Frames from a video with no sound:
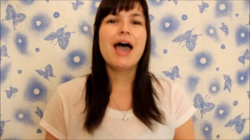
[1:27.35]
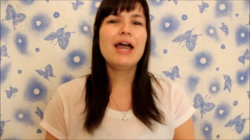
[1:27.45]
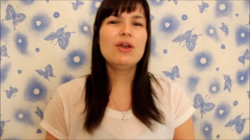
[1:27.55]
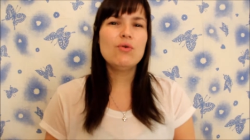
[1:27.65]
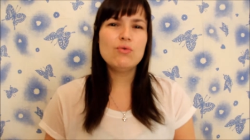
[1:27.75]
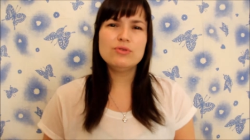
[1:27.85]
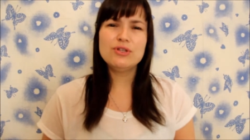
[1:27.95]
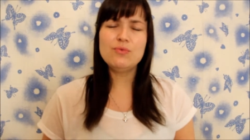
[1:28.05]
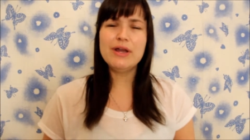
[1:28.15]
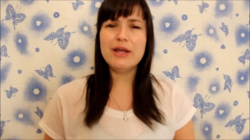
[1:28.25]
And
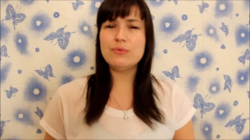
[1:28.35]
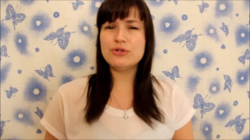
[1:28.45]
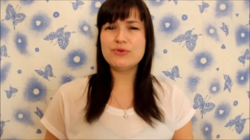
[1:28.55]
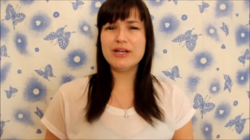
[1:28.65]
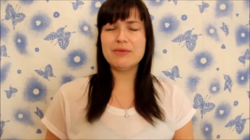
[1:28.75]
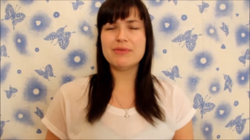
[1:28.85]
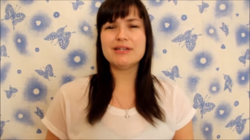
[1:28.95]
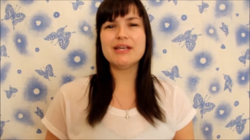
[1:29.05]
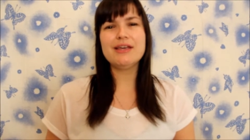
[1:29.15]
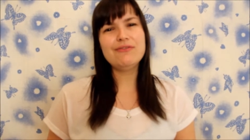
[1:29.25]
also what I would
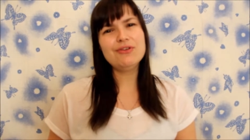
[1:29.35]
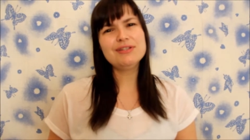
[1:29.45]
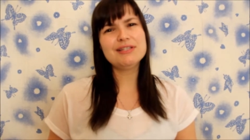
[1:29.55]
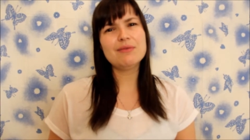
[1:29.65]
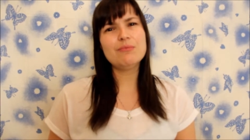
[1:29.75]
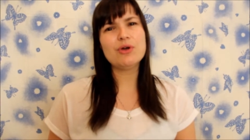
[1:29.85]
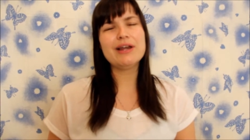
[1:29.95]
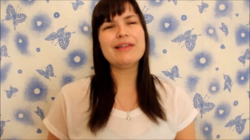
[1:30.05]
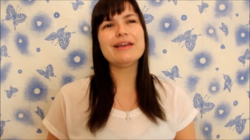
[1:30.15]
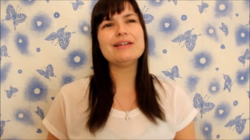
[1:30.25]
recommend, if you're
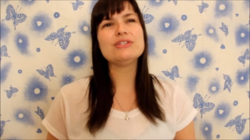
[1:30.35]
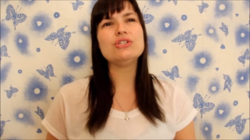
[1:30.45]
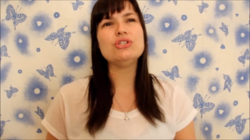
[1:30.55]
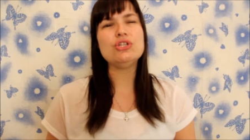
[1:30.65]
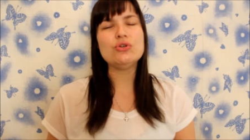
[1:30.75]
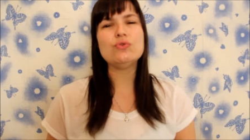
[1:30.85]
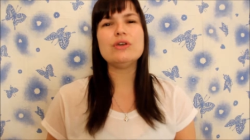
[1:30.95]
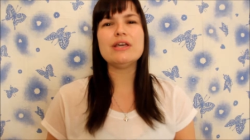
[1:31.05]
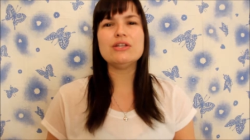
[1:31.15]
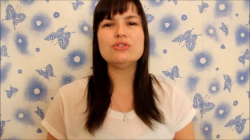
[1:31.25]
someone that is
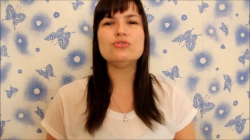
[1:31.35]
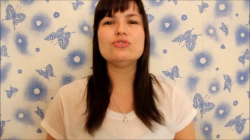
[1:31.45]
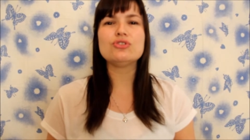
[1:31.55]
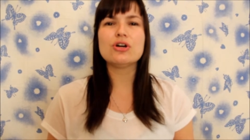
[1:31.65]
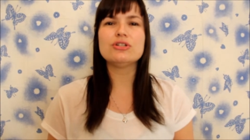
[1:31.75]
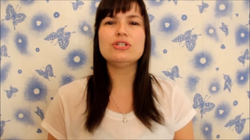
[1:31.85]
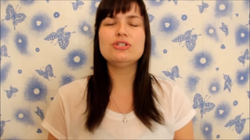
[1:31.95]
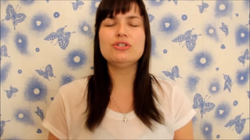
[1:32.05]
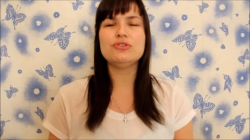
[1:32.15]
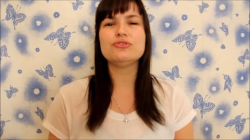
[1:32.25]
new into starting
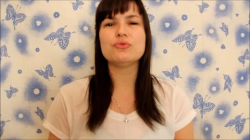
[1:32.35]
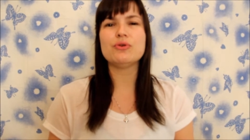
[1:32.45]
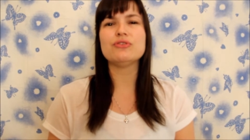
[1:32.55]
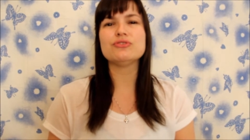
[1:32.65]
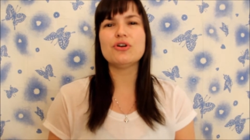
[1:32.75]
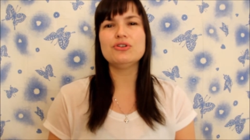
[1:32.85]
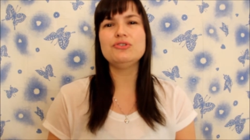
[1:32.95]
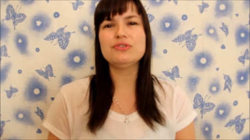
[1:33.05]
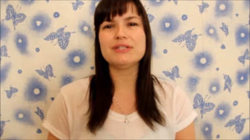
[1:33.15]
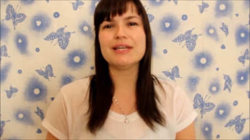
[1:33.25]
to use oils on
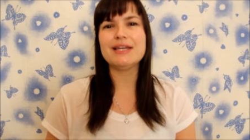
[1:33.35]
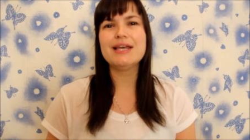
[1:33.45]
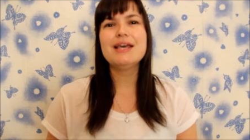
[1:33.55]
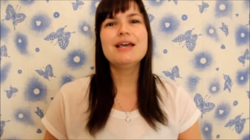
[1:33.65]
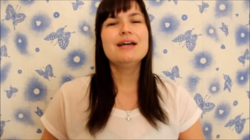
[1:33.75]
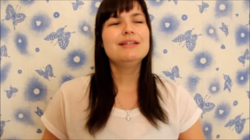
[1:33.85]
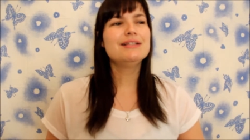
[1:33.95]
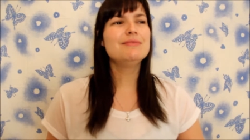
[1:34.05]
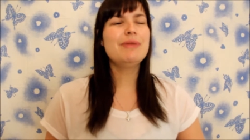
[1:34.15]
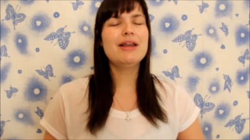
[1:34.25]
your skin,
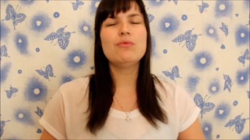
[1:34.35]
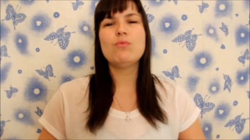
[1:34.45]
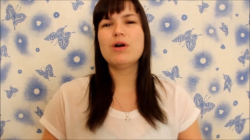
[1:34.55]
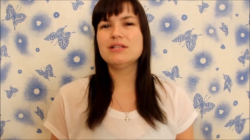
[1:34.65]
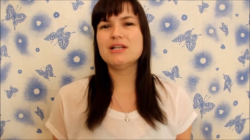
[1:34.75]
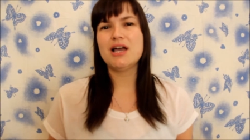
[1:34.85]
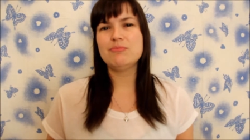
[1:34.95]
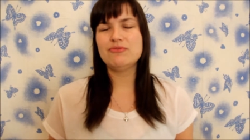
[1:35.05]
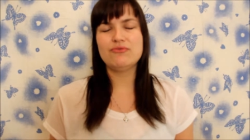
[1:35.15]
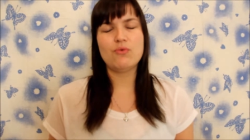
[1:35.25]
doesn't matter what
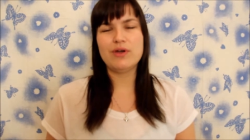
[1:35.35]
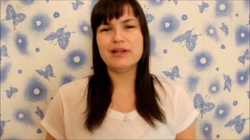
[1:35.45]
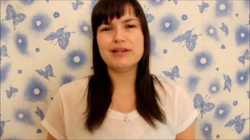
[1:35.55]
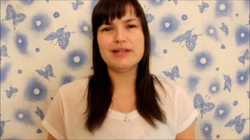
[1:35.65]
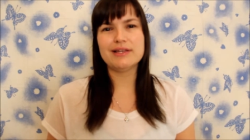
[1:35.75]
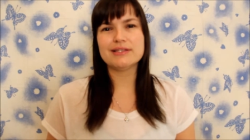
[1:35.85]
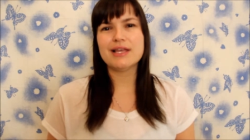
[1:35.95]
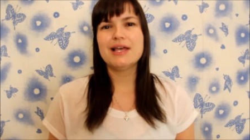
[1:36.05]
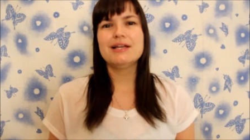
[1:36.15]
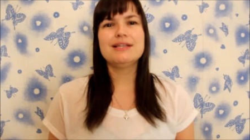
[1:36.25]
type of oil it is,
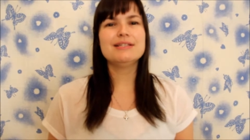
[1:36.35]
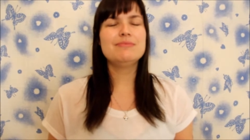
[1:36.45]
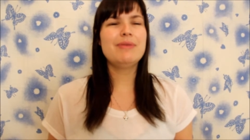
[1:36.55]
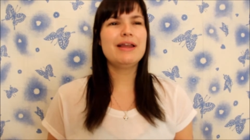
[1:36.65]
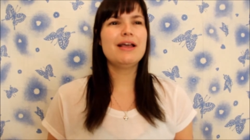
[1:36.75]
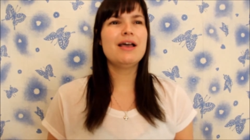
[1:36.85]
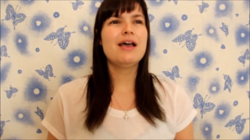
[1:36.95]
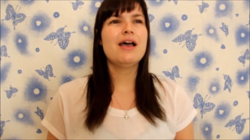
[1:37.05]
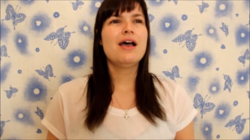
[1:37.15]
doesn't matter